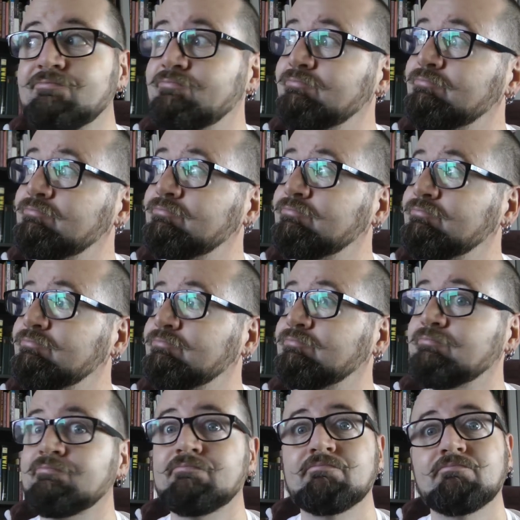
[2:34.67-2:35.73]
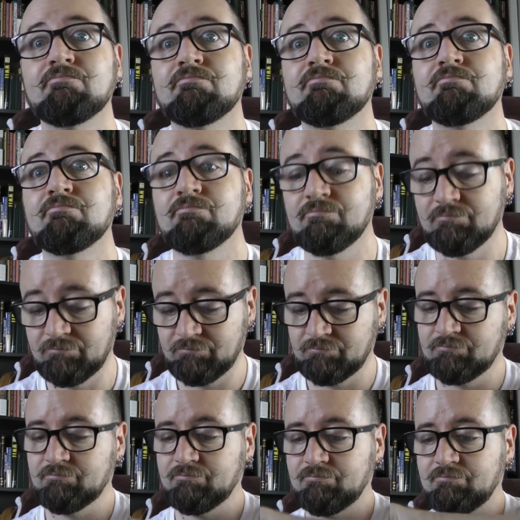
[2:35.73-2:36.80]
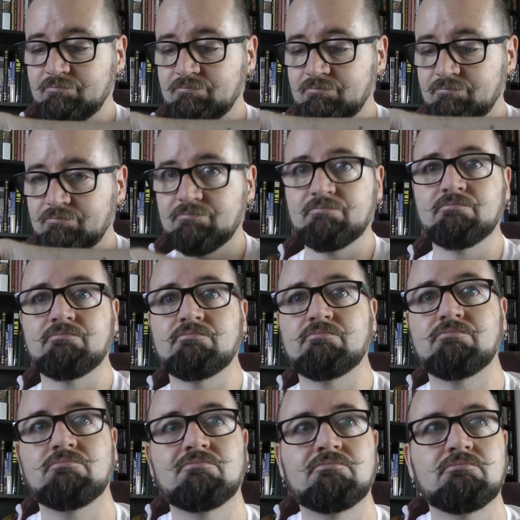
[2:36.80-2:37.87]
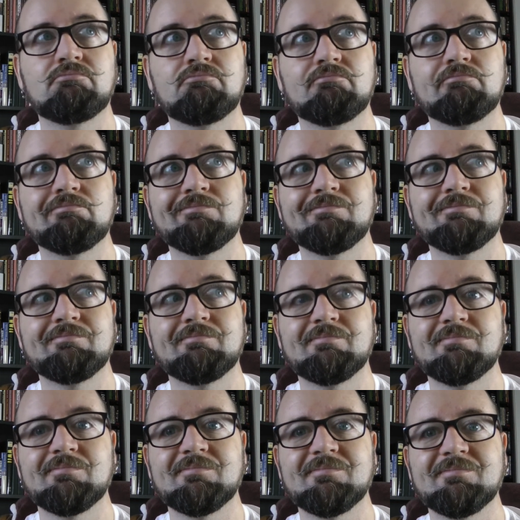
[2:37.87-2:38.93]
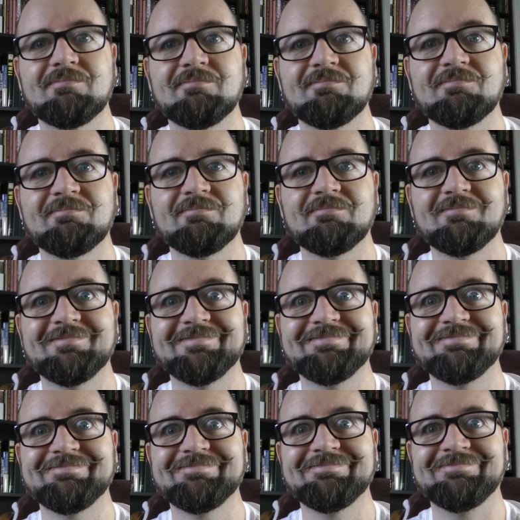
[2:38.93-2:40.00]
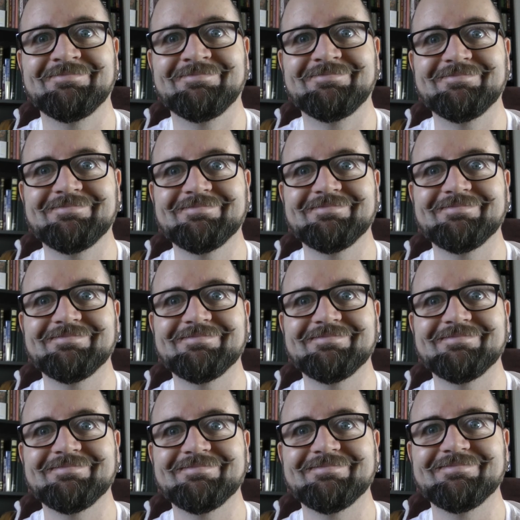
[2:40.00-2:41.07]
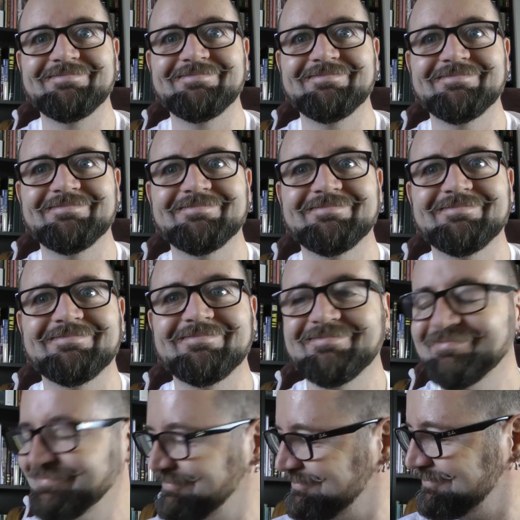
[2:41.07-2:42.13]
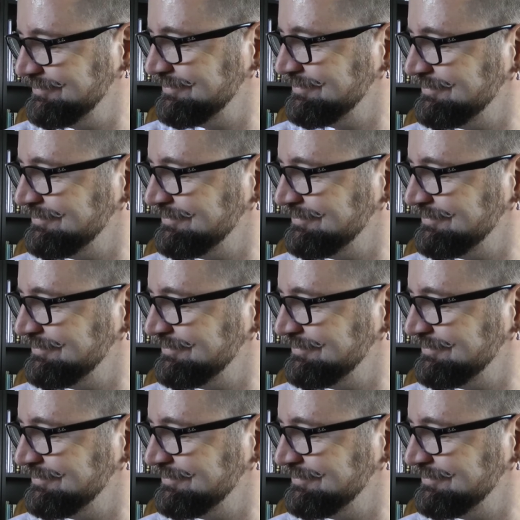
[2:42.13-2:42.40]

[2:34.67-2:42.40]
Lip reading: No one is speaking in this clip.